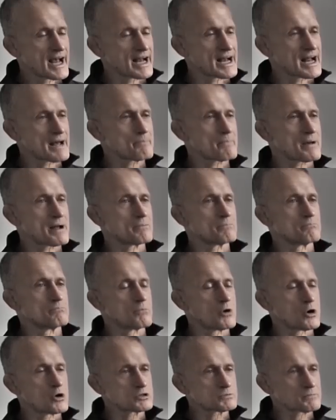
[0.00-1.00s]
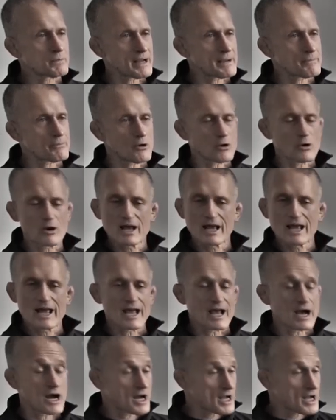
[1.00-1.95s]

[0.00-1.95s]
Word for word: And I bet You've most people, that, right?